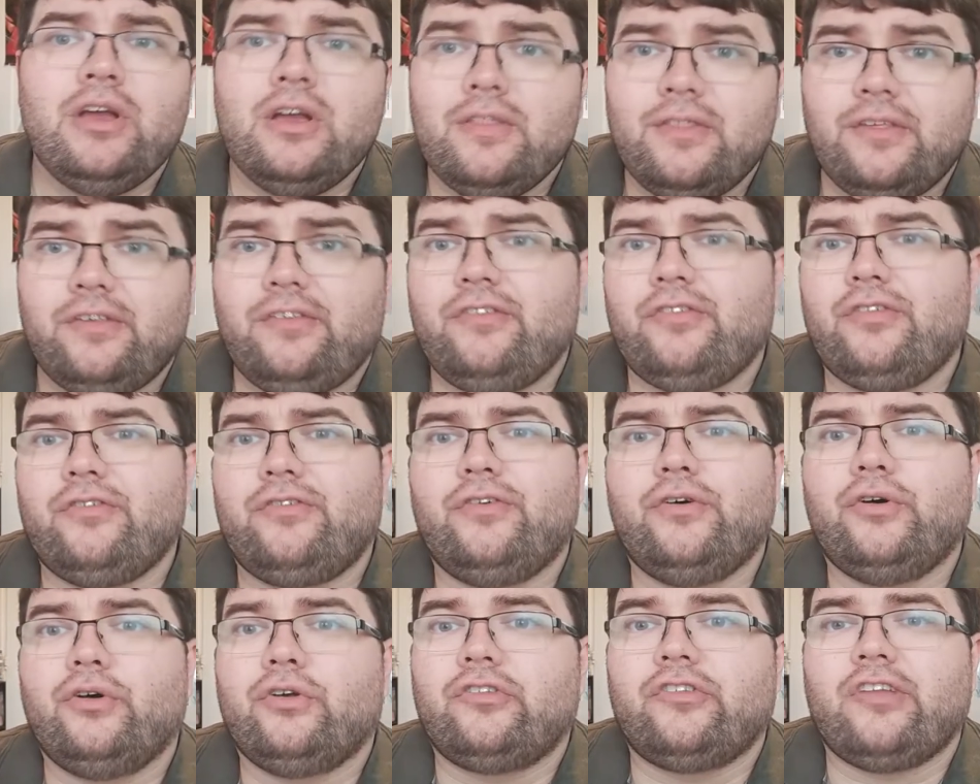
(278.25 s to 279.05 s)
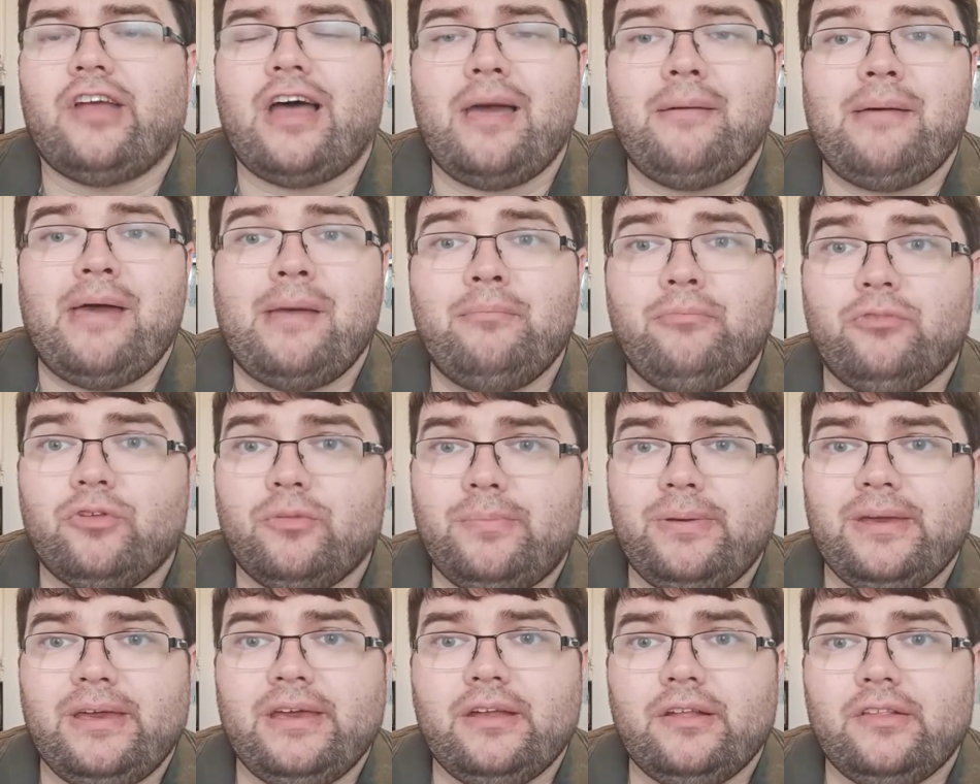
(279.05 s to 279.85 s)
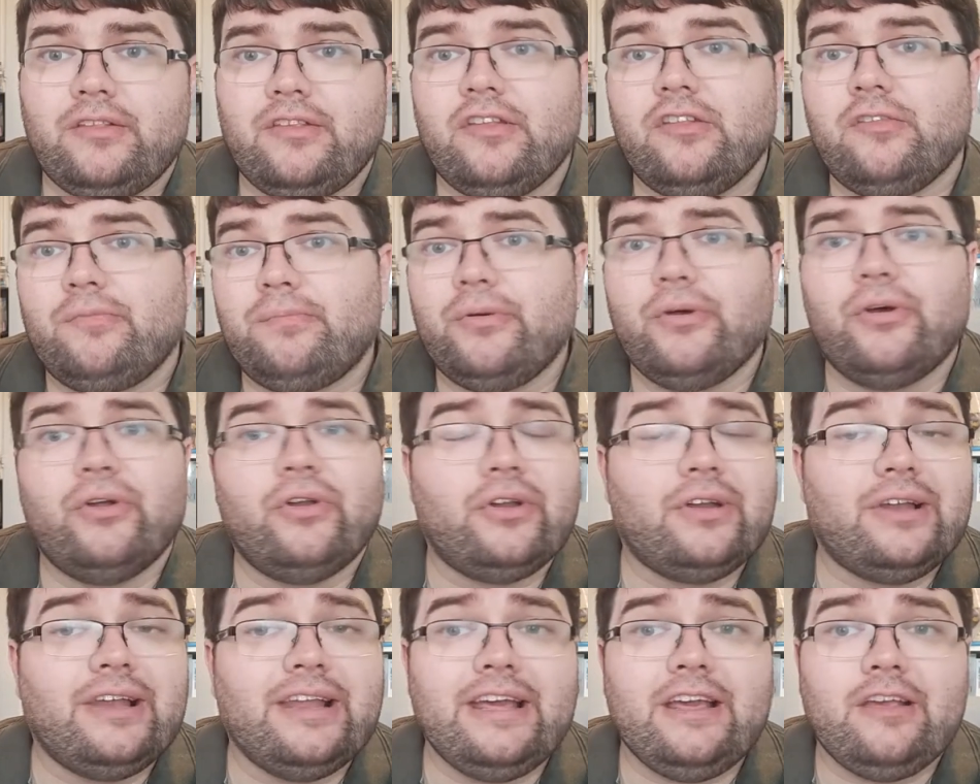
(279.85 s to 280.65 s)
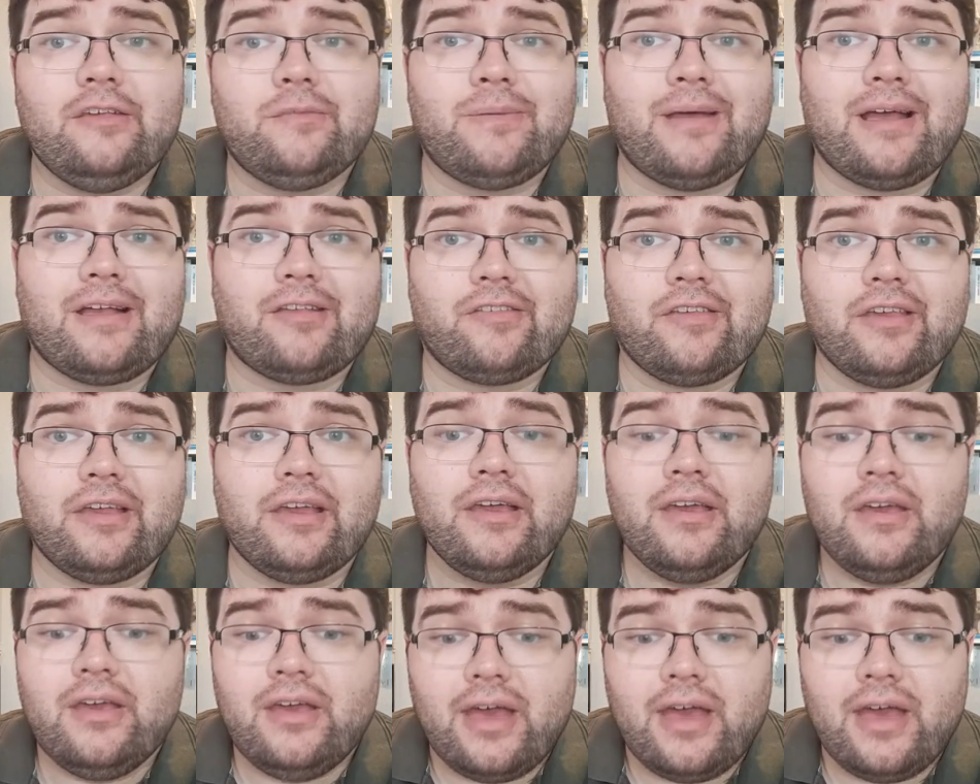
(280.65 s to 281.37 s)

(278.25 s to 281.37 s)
This is the first time M's appeared since Bernard Lee's passing,